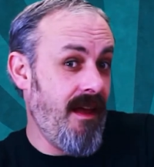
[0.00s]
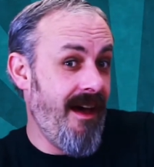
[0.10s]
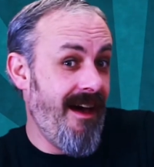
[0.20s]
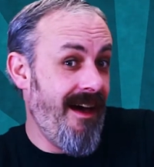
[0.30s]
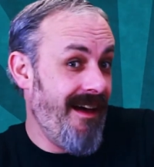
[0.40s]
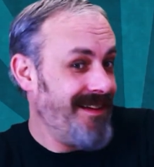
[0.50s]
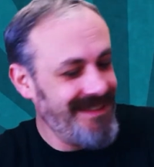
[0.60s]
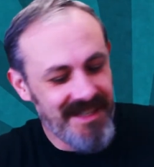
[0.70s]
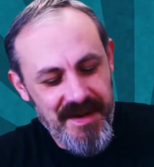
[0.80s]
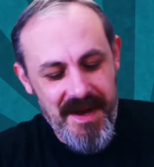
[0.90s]

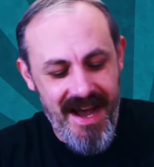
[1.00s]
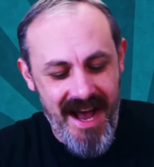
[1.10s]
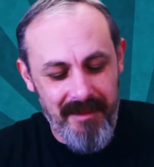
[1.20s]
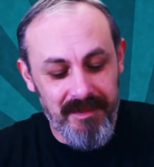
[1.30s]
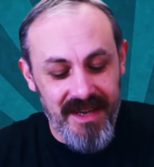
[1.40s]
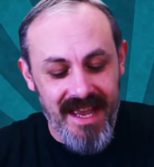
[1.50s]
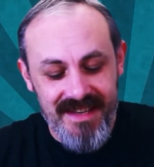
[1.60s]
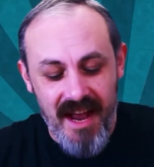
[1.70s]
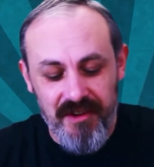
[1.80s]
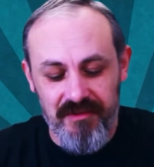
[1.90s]
But
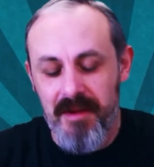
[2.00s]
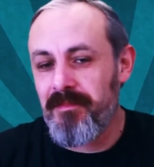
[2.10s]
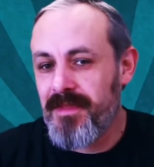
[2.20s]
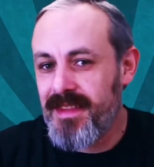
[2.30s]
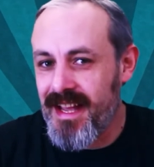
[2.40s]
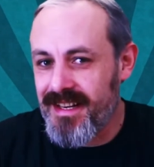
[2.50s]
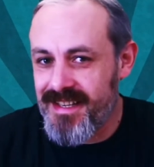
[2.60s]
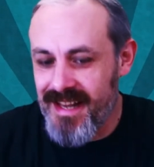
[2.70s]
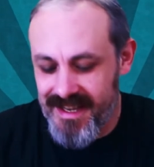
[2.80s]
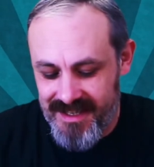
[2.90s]
yes, Outer Rim.
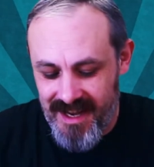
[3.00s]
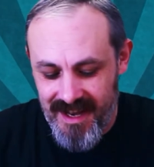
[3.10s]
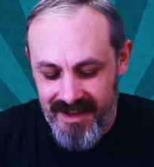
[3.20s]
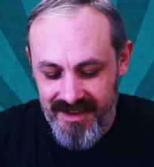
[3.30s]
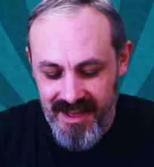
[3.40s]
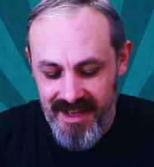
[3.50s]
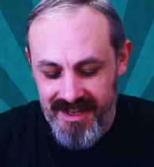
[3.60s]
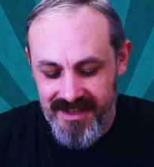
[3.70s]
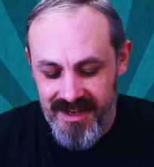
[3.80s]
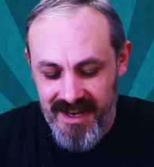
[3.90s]
That's
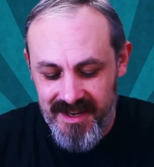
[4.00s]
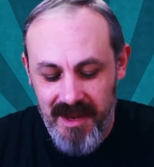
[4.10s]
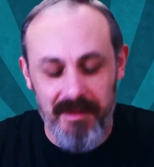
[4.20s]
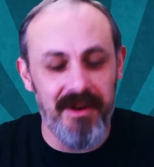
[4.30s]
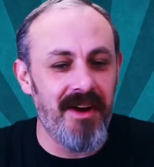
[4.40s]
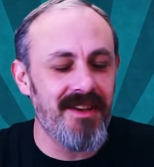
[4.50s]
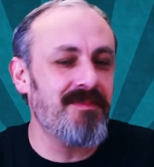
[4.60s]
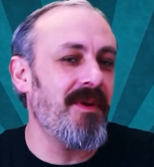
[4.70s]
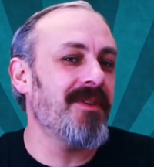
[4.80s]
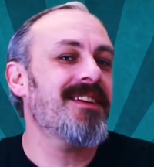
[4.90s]
our number 9
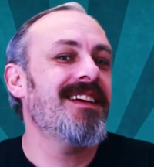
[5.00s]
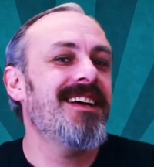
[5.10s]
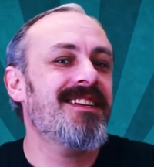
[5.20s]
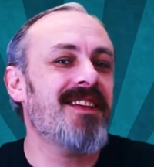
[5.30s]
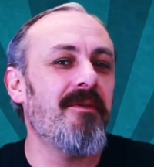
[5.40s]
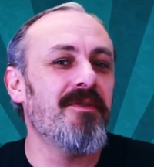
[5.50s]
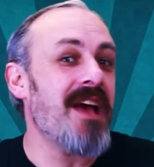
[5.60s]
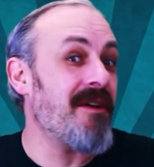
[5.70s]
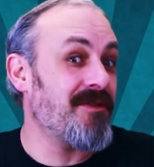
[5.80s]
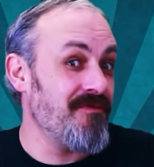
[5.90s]
spot. Star Wars
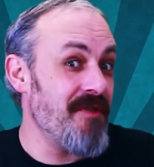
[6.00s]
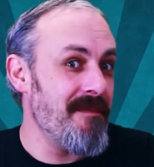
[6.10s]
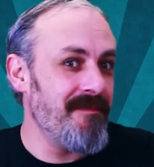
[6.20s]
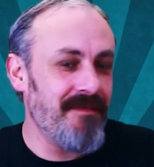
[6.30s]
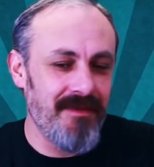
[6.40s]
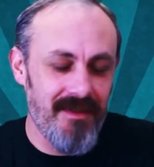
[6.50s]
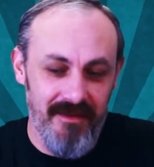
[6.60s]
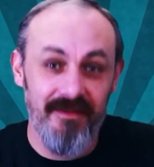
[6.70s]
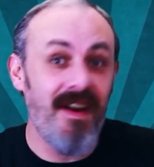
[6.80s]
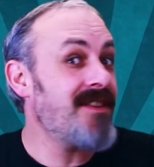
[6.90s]
Outer Rim
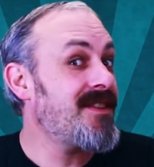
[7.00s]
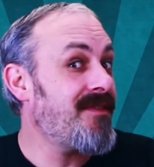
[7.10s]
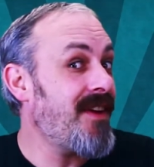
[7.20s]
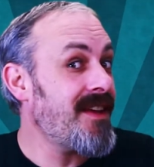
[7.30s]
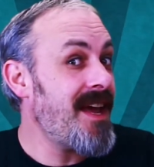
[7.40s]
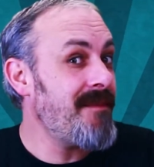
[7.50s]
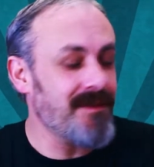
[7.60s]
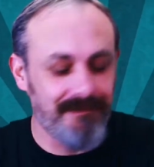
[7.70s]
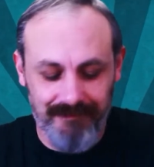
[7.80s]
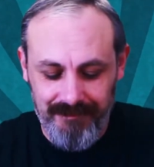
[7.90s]
from Fantasy Flight Games.